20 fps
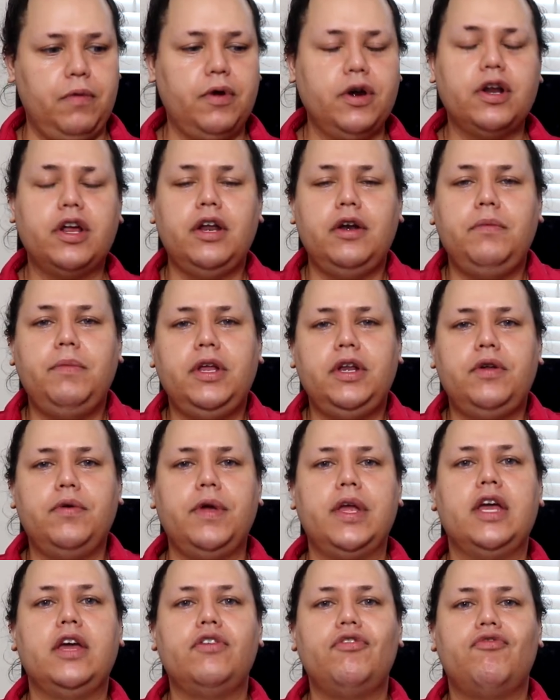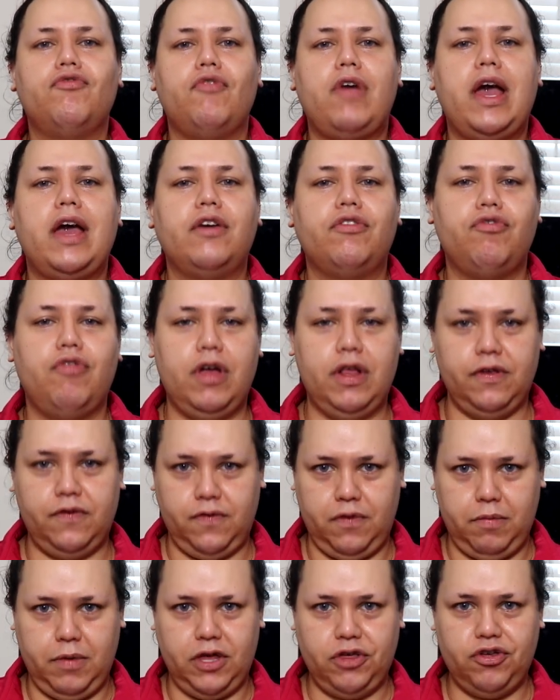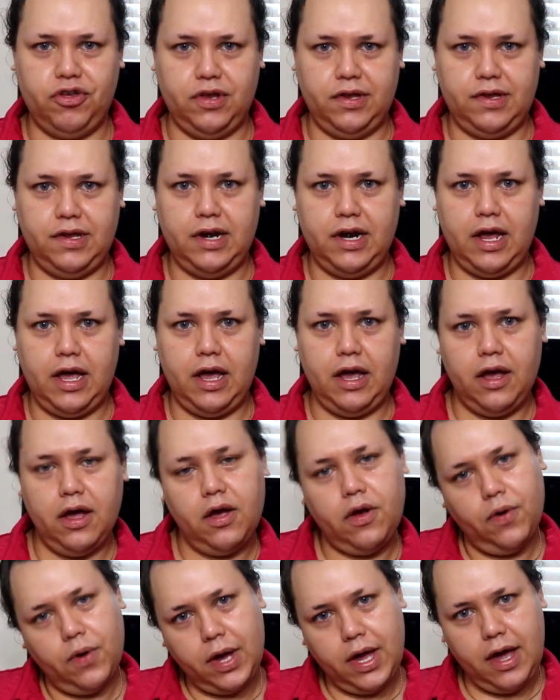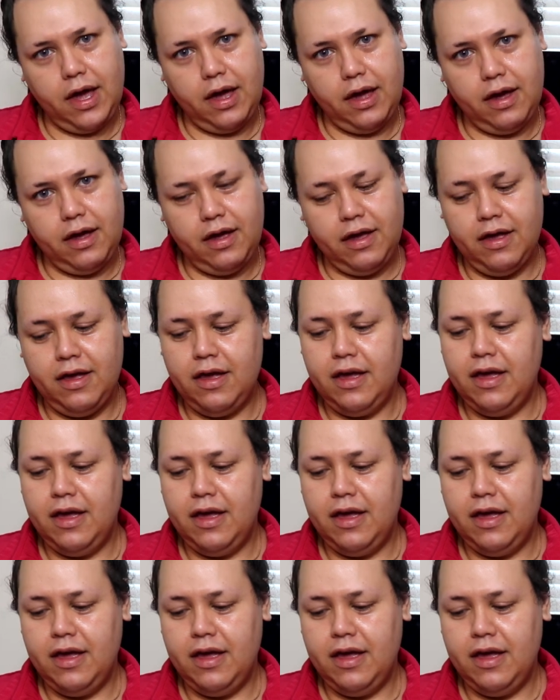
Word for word: We're going to be doing a drag transformation today, okay?